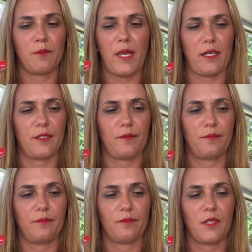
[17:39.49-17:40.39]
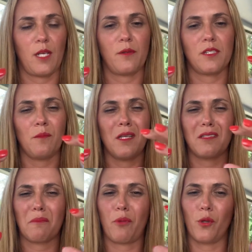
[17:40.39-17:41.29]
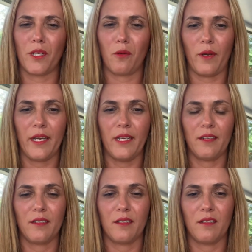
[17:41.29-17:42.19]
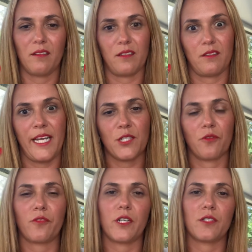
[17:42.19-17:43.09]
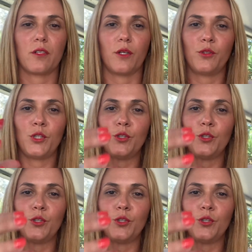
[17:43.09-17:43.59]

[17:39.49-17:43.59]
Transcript: band. And when somebody's like pulling away, it's natural for us to go,